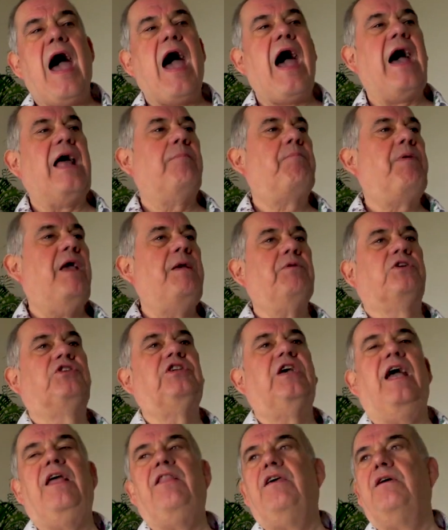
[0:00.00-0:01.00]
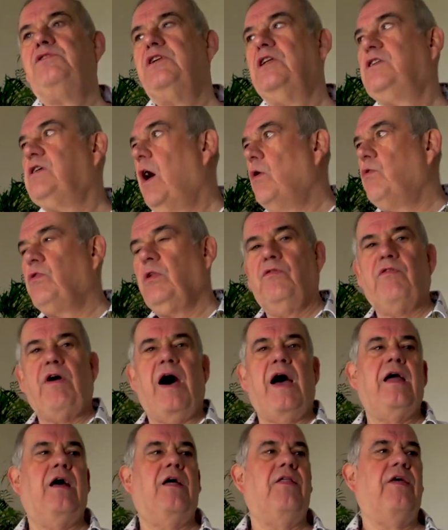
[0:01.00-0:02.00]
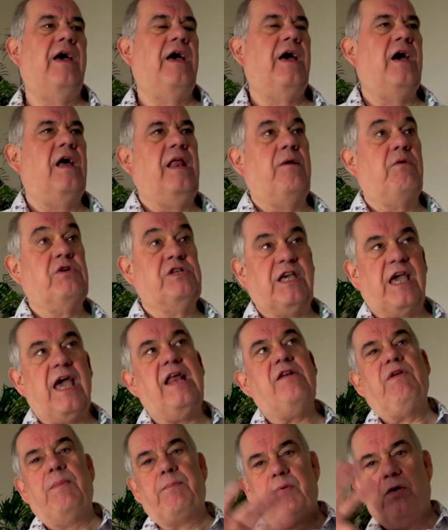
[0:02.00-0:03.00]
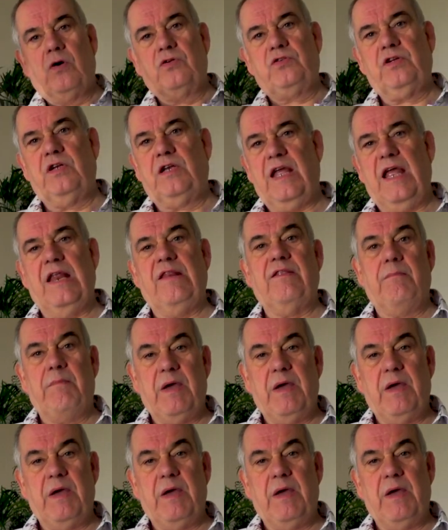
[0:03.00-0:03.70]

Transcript: And people say there was a total riot there, and it was again reported in the